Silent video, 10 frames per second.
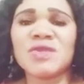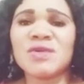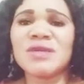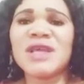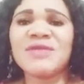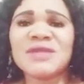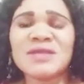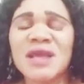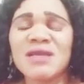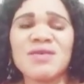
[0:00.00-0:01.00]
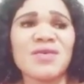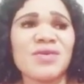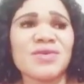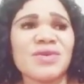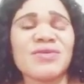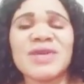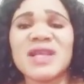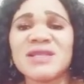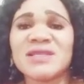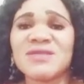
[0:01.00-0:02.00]

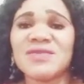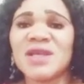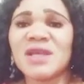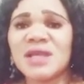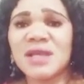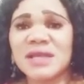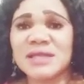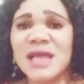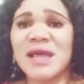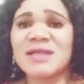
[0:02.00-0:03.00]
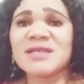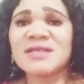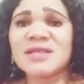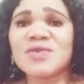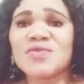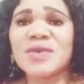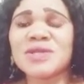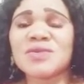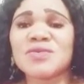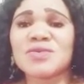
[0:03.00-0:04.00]
relative that this thing you
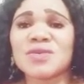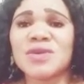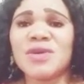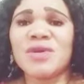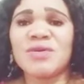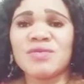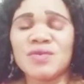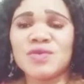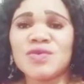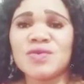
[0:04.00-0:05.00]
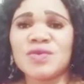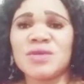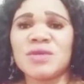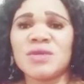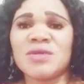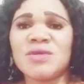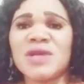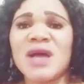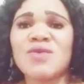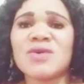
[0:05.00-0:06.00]
went to do,
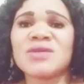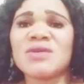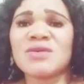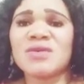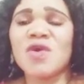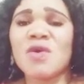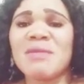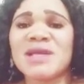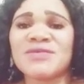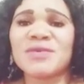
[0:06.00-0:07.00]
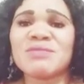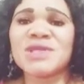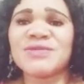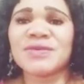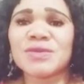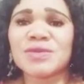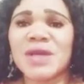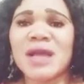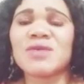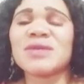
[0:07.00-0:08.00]
look at what come out from it for you,
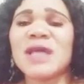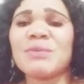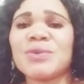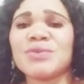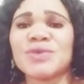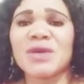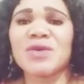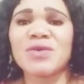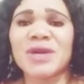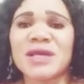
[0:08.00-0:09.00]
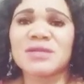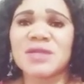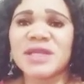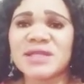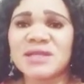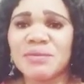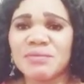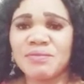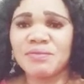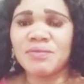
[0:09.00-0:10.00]
and other people they congratulate them.